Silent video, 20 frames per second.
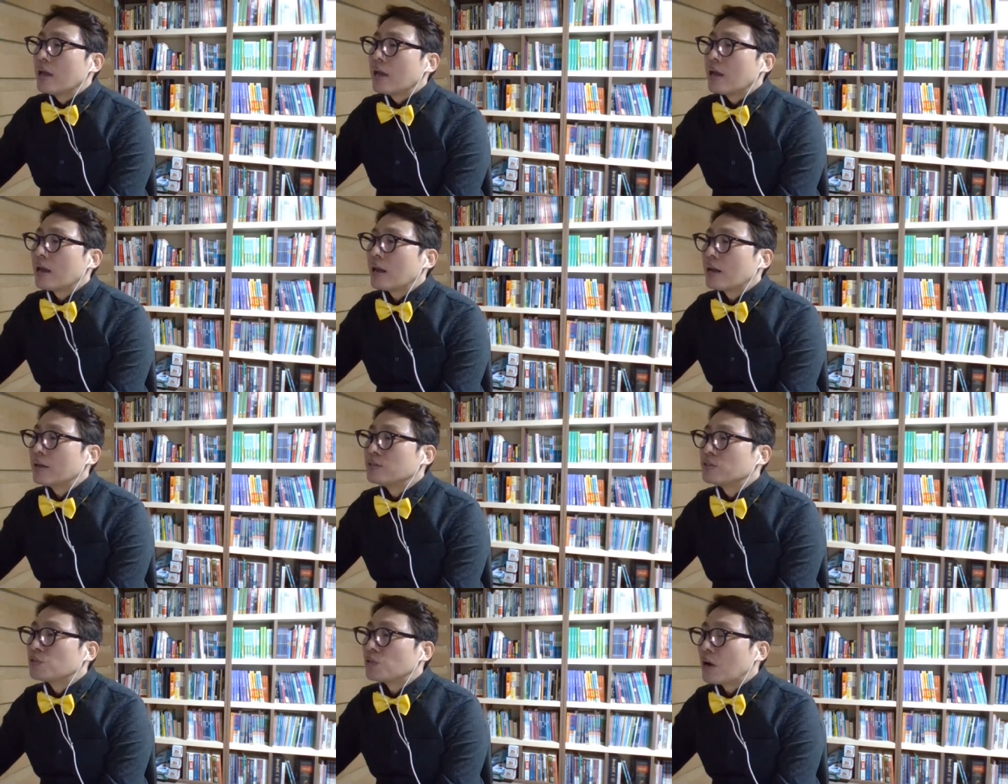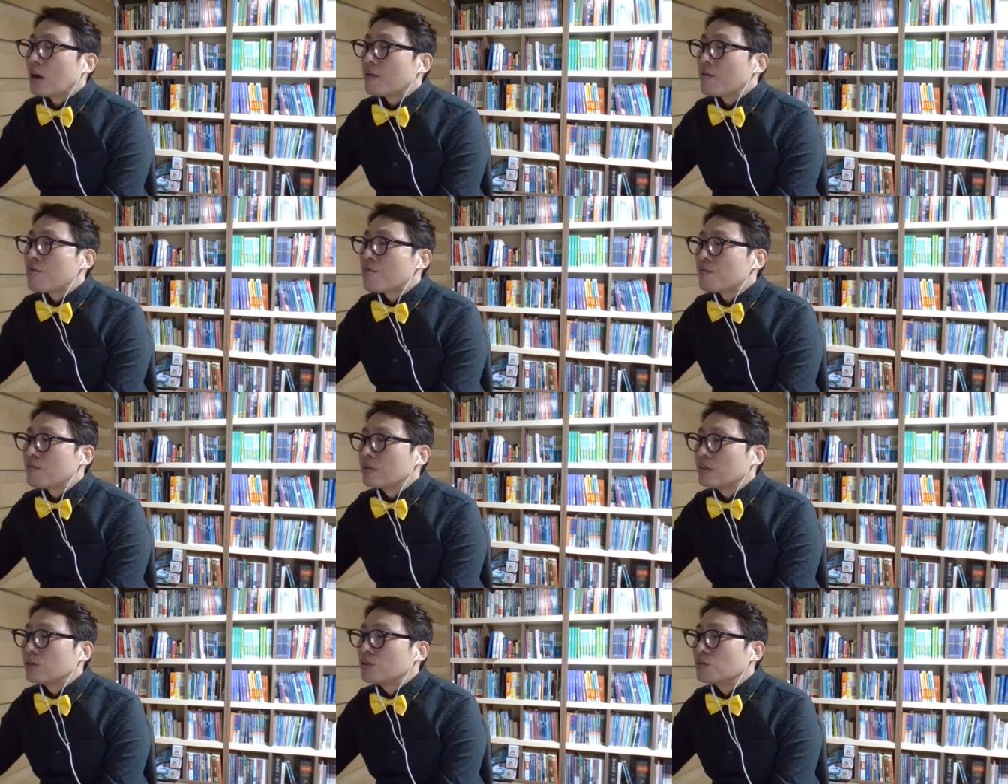and I drive
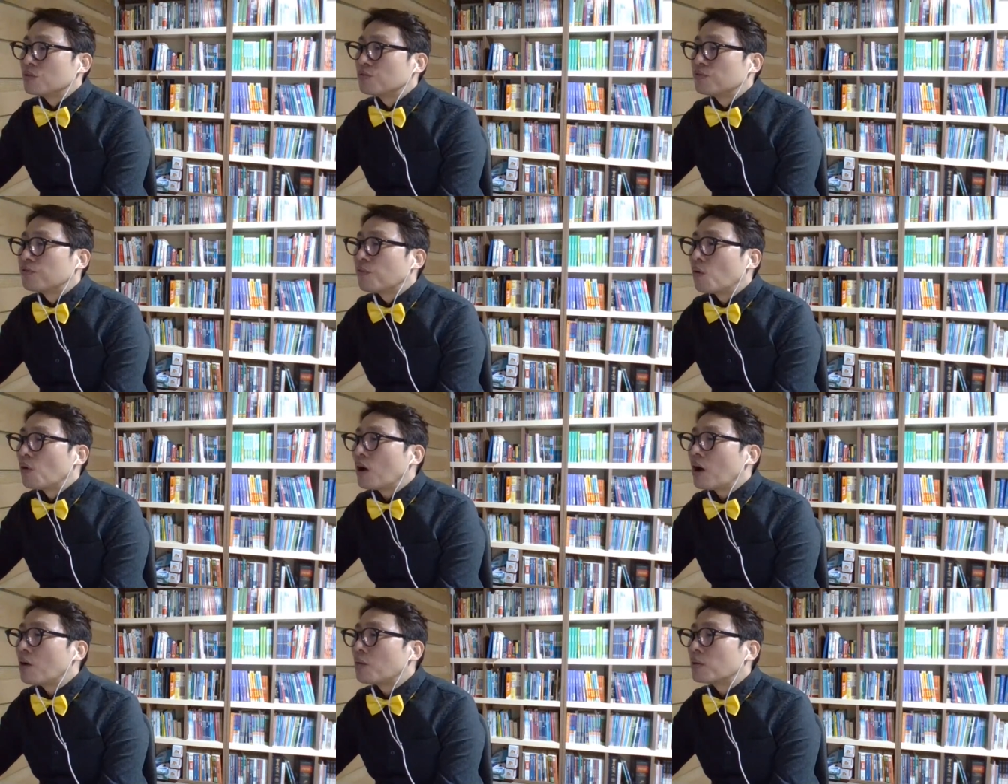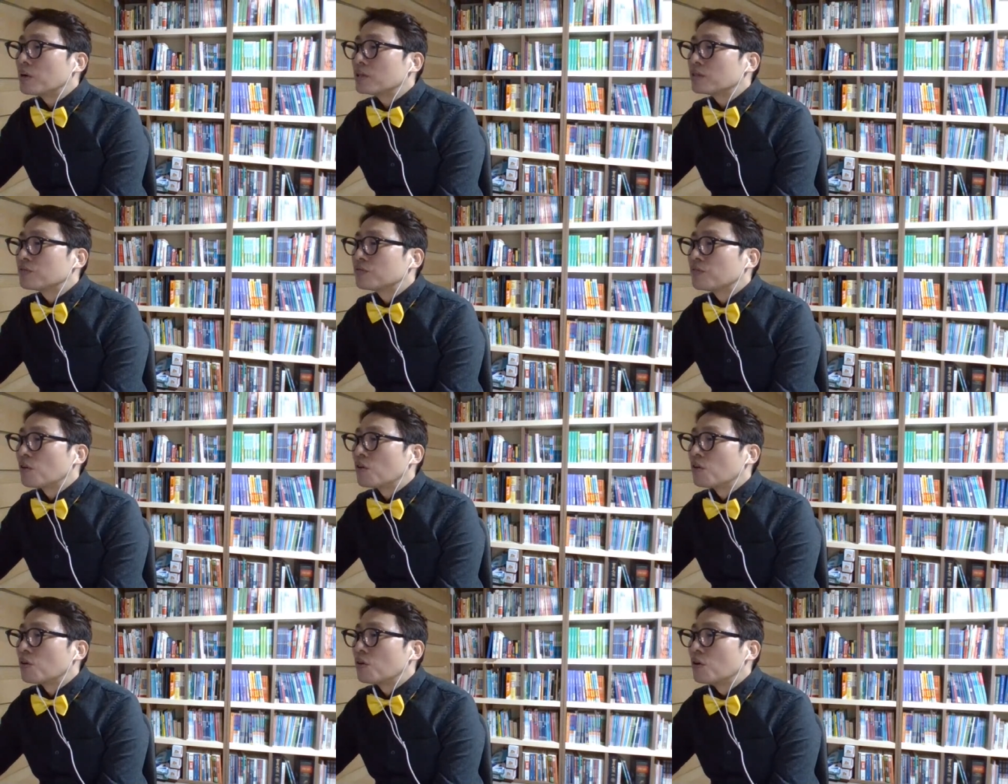3 to 4 hours
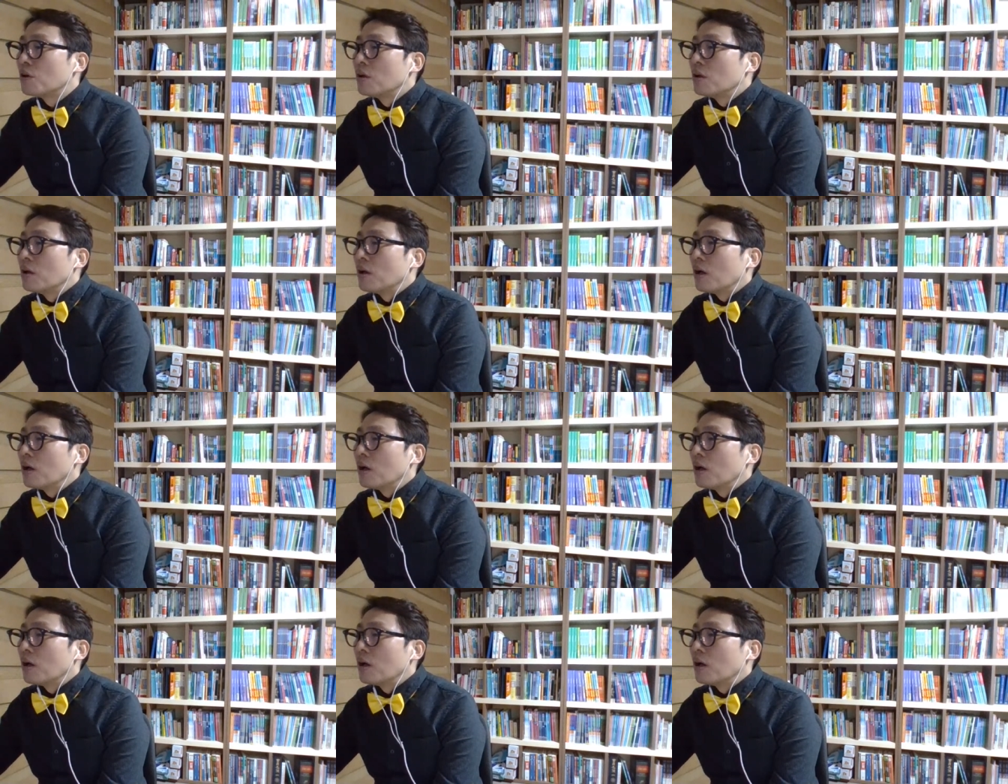for